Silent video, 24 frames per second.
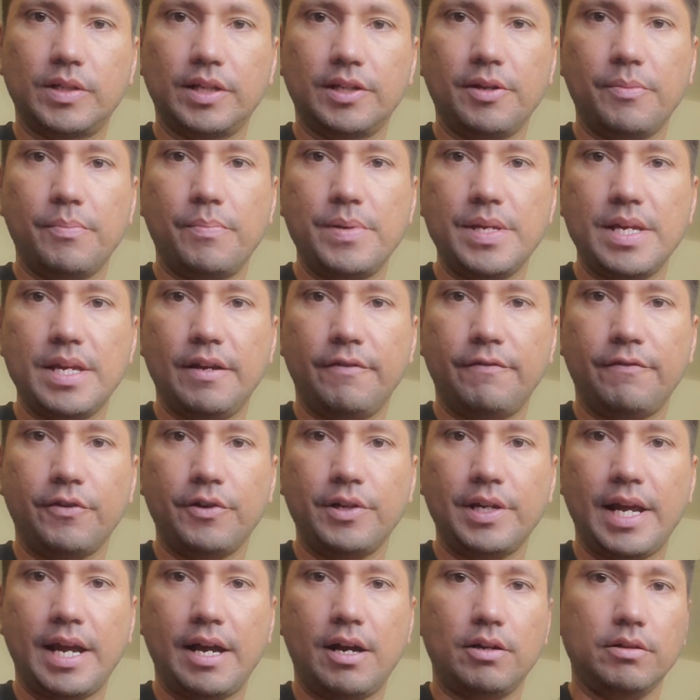going to be it for
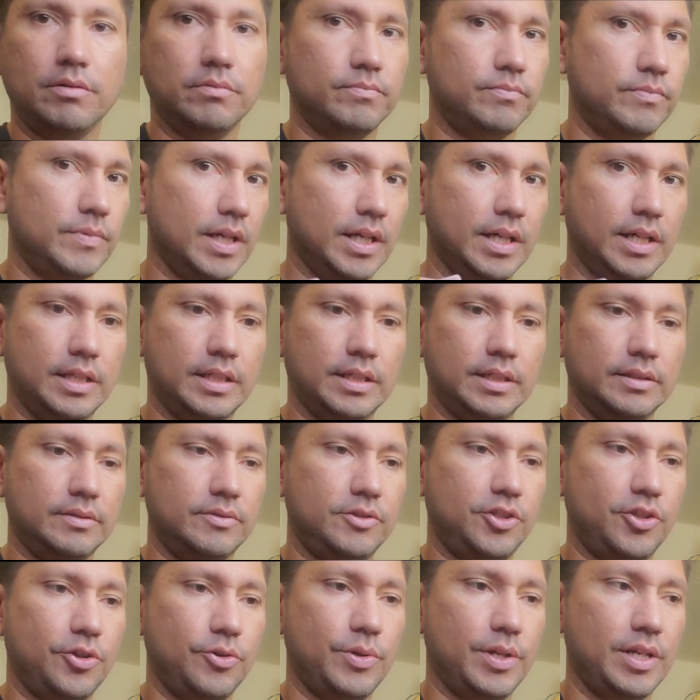now.
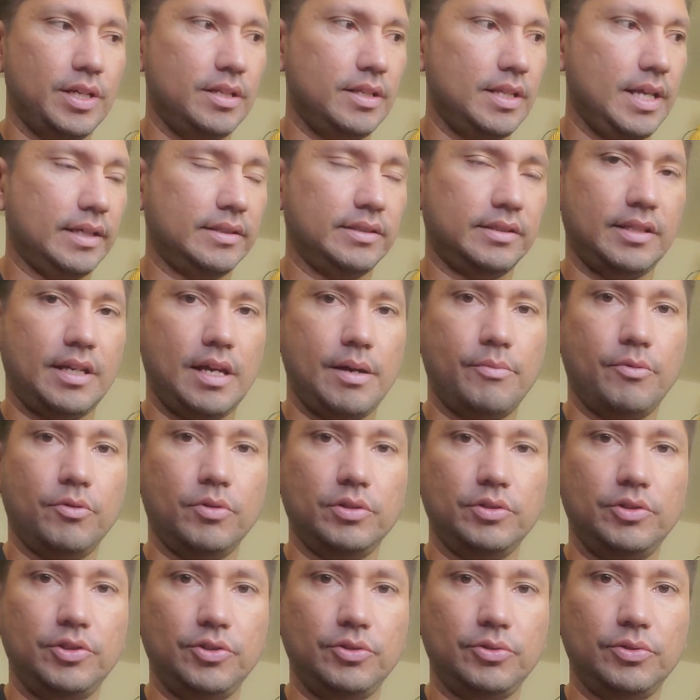Tune in next time.
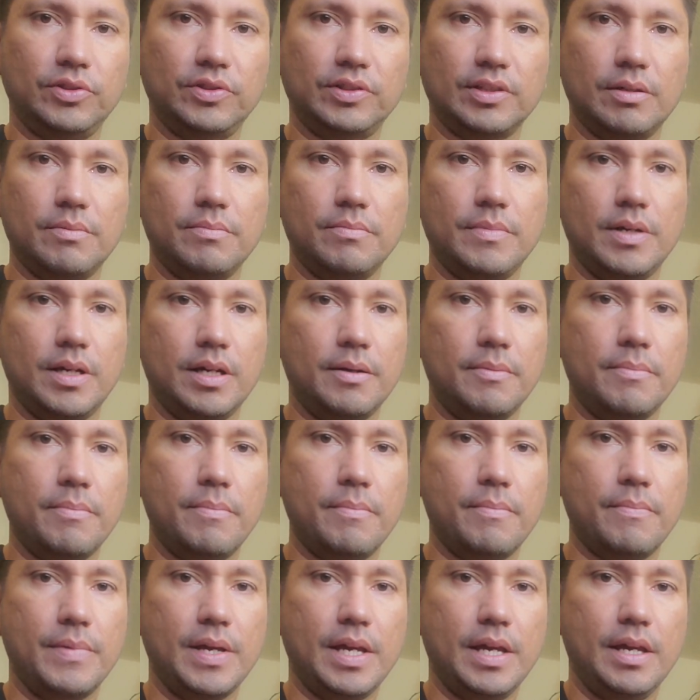We'll do
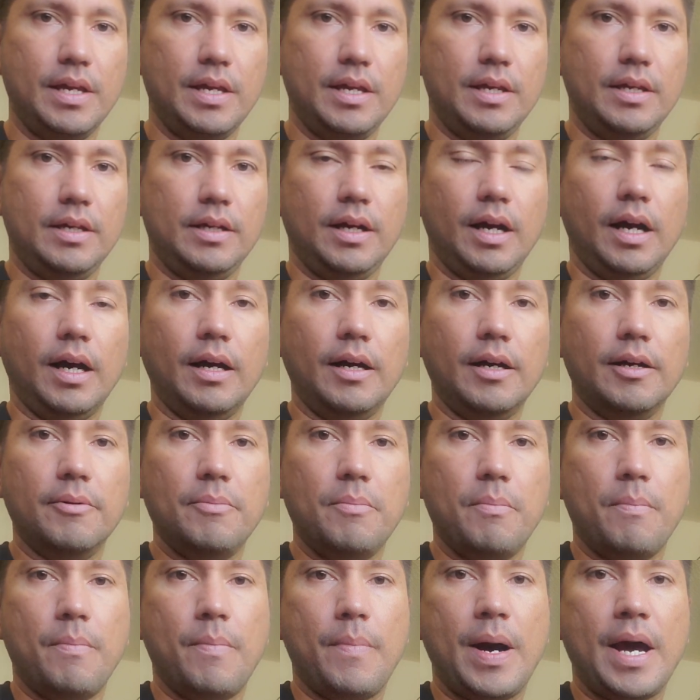some
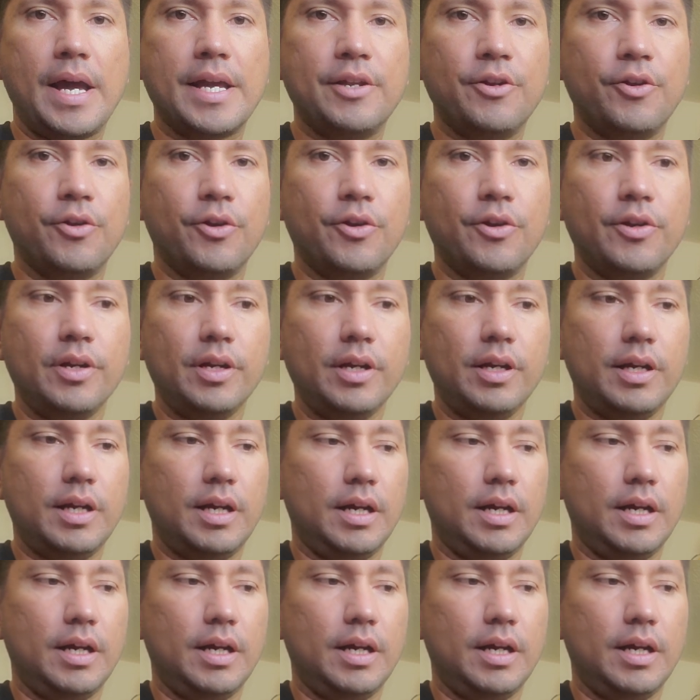minor